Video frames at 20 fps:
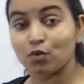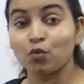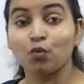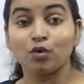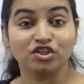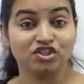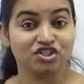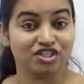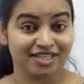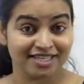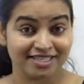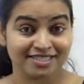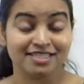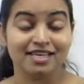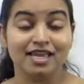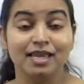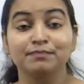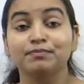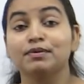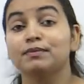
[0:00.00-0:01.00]
which is
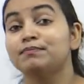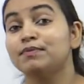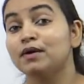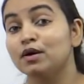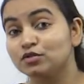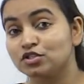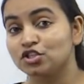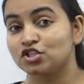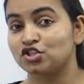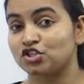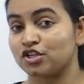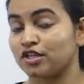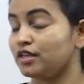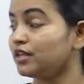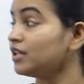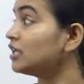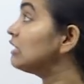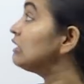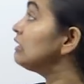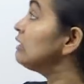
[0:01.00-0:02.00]
a
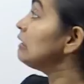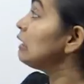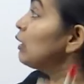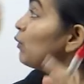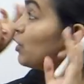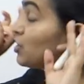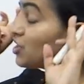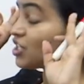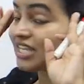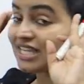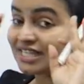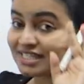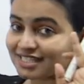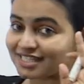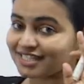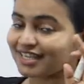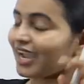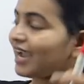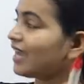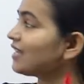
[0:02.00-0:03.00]
preposition, which
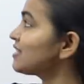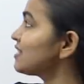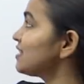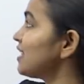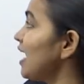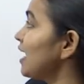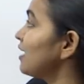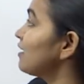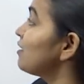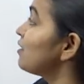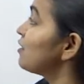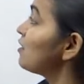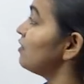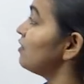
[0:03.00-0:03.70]
indicates that